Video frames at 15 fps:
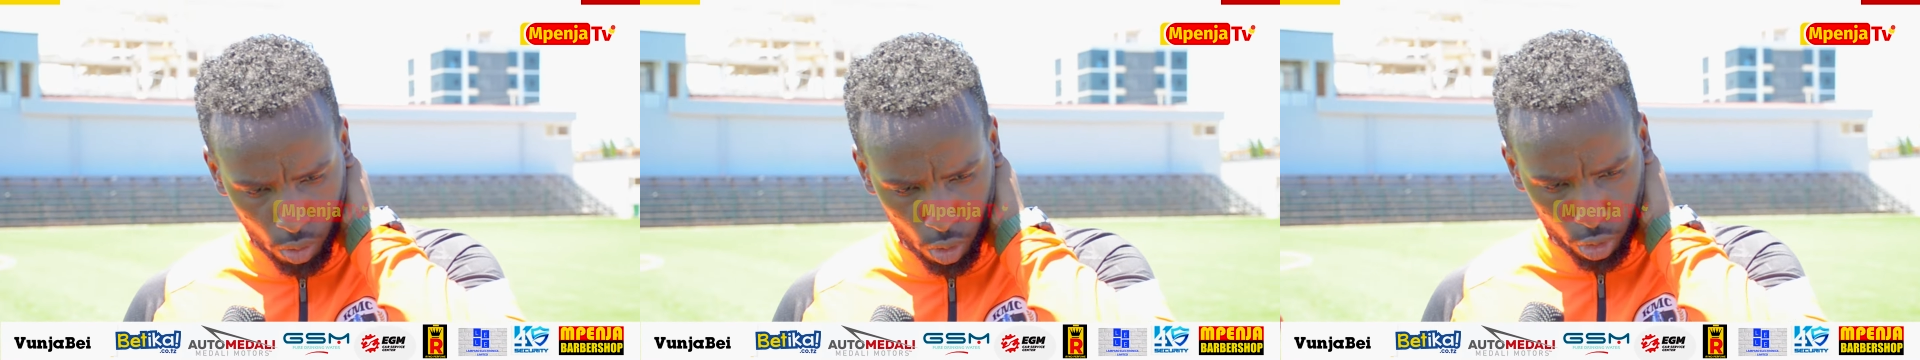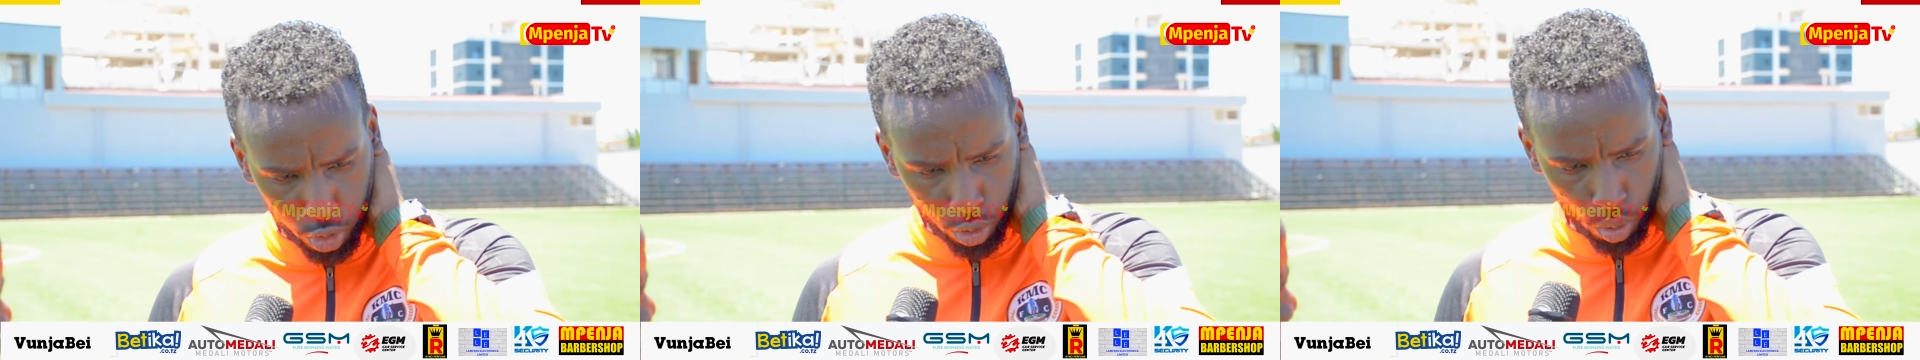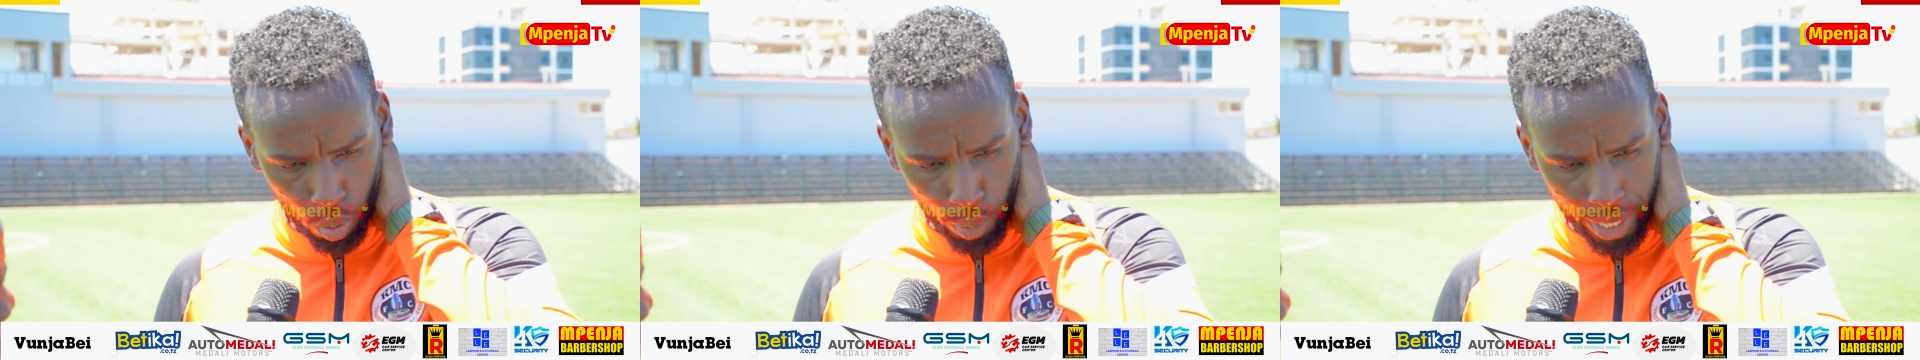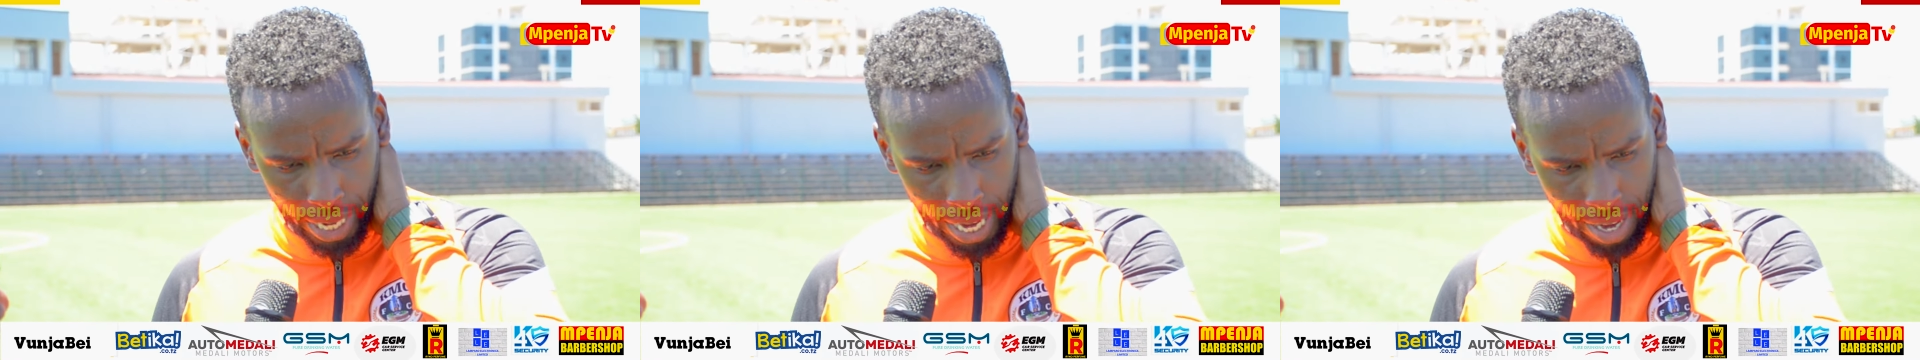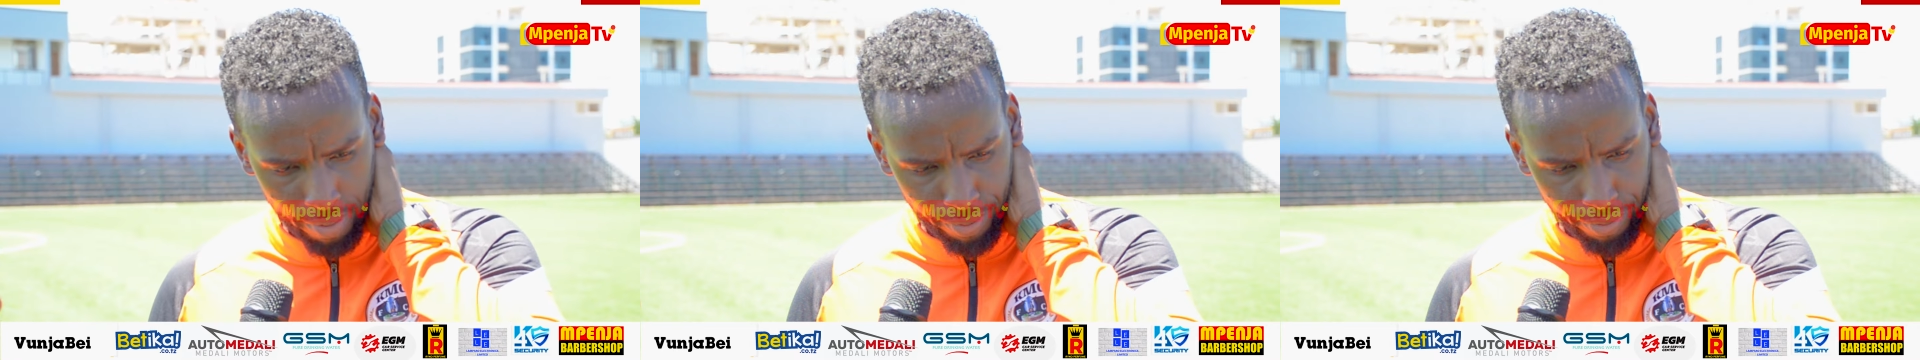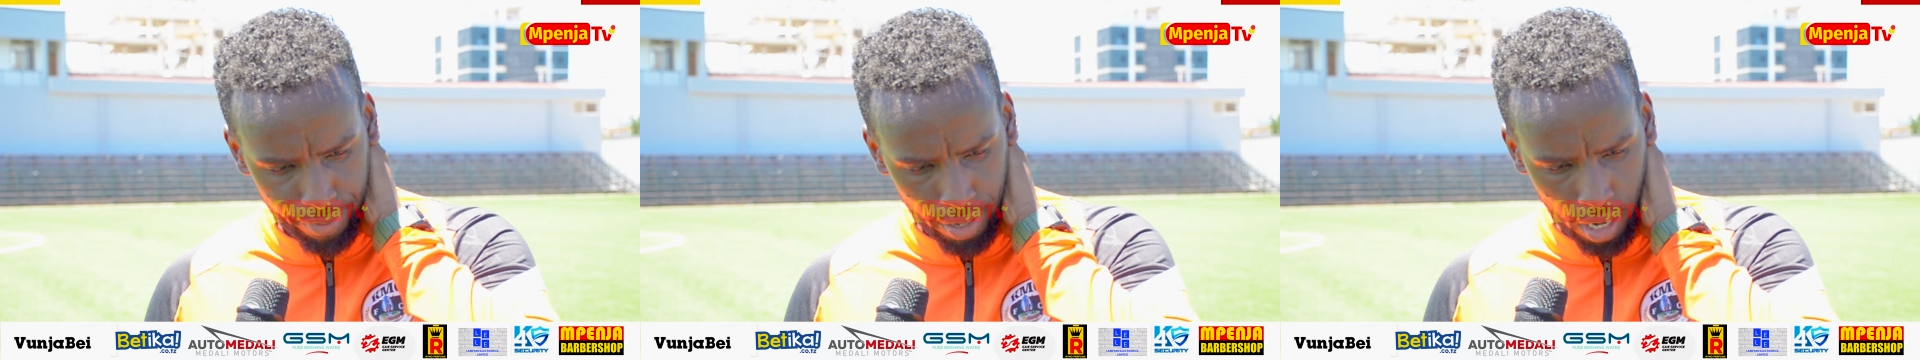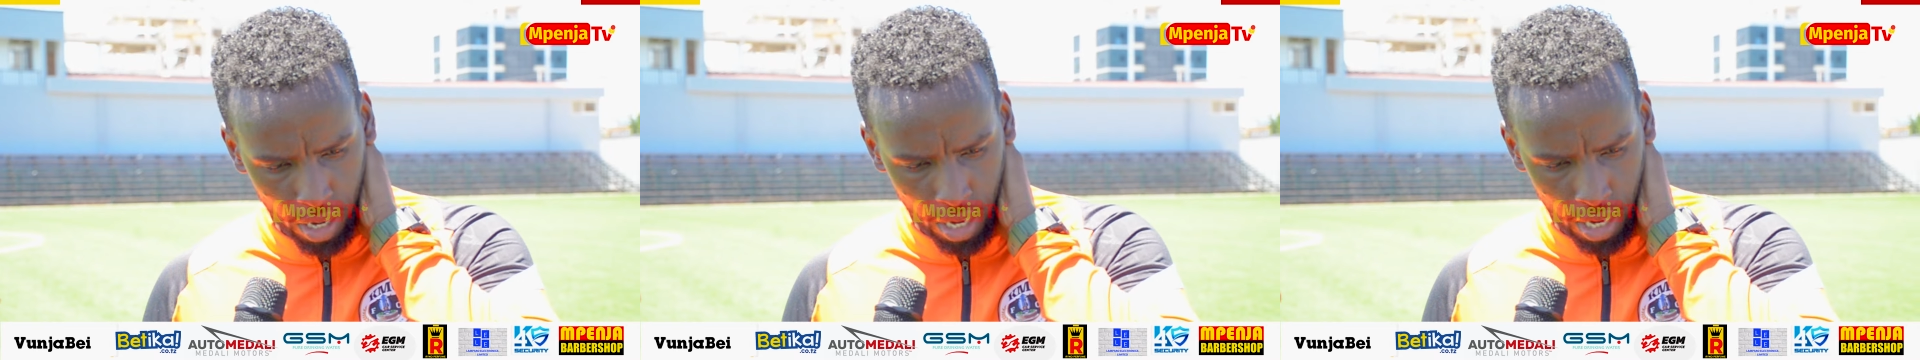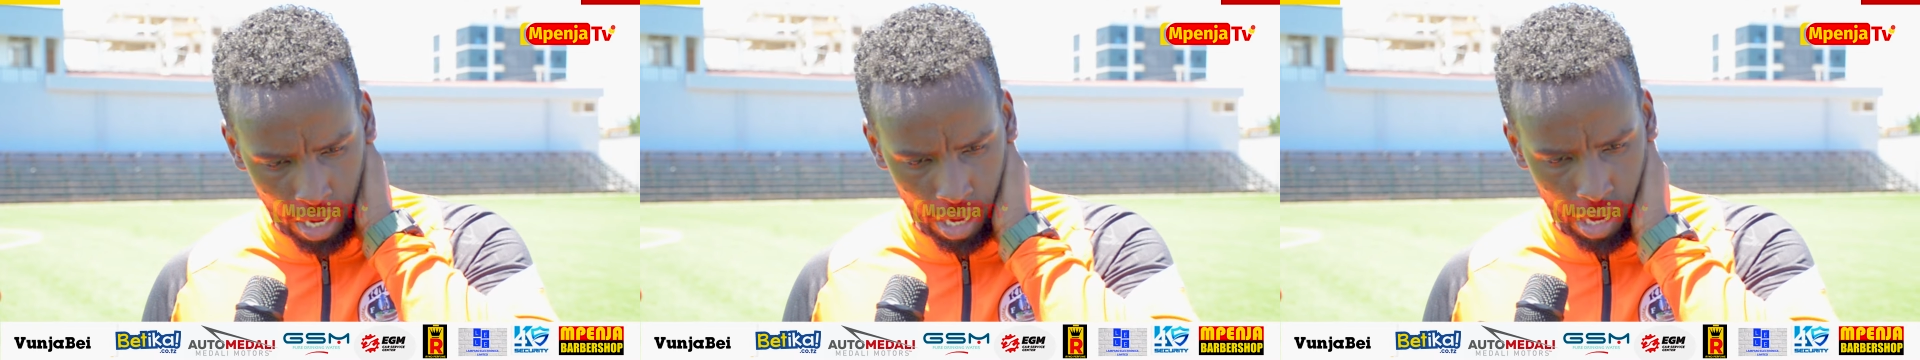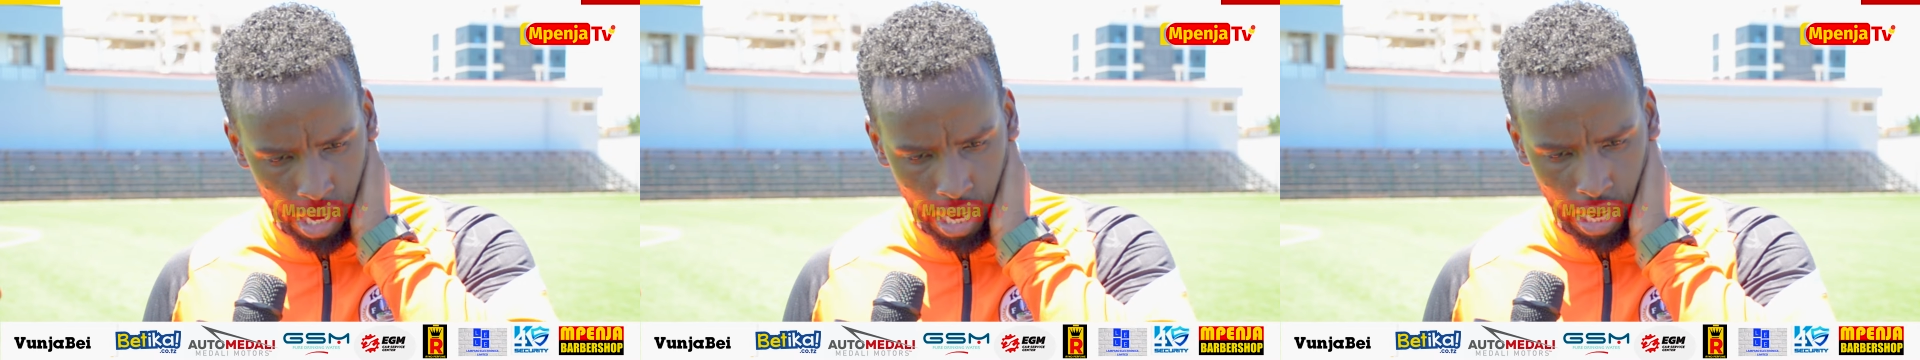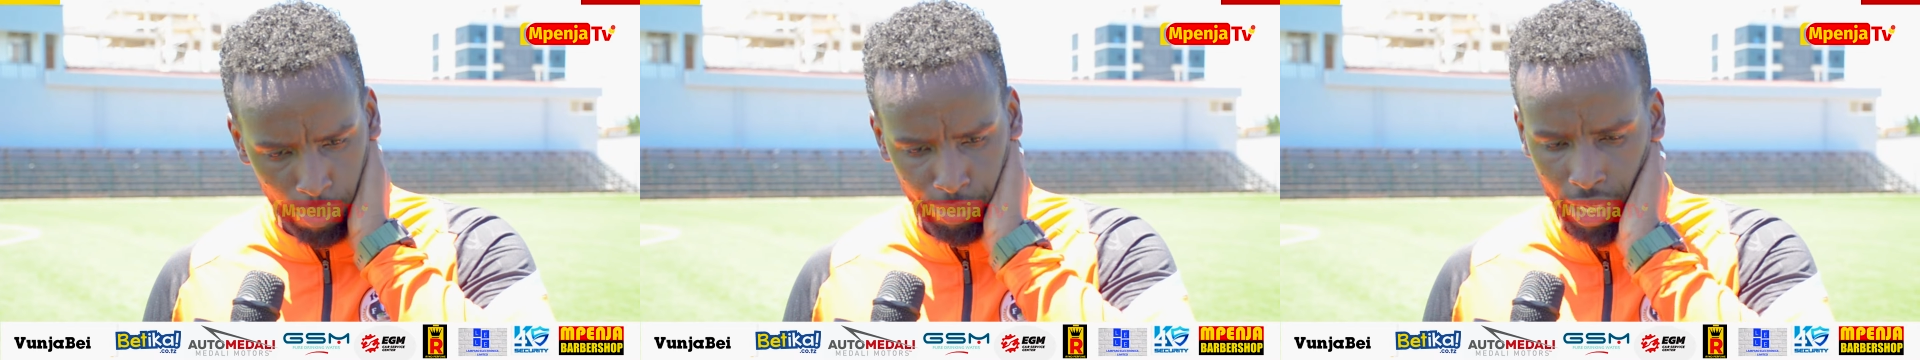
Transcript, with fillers: also, we have uh,